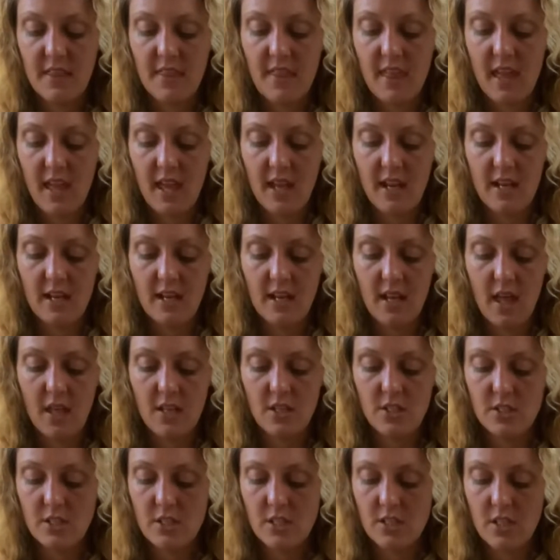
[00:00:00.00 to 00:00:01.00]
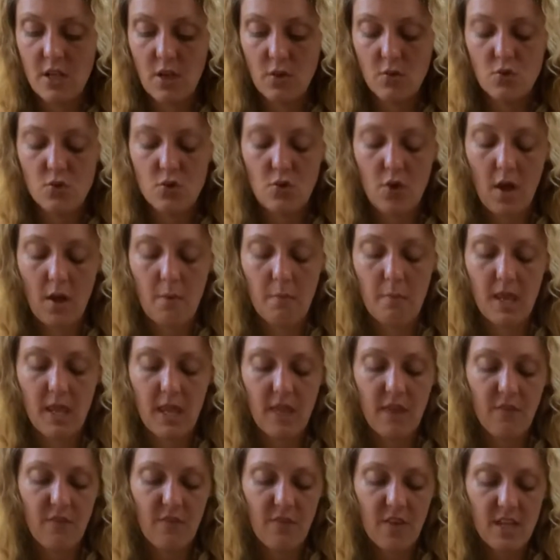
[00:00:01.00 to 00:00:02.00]
then don't try and
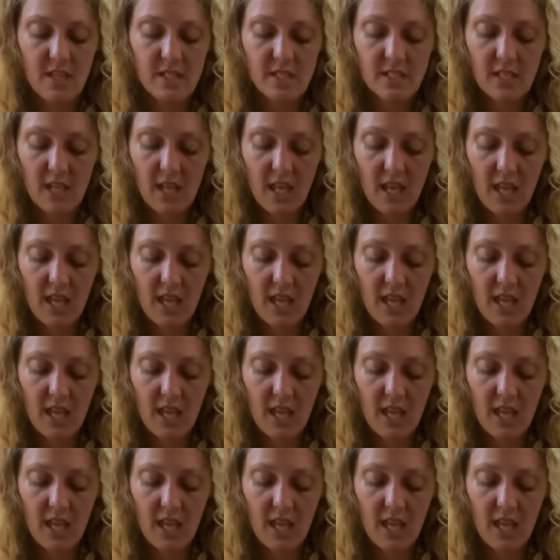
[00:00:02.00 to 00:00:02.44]
make it fit.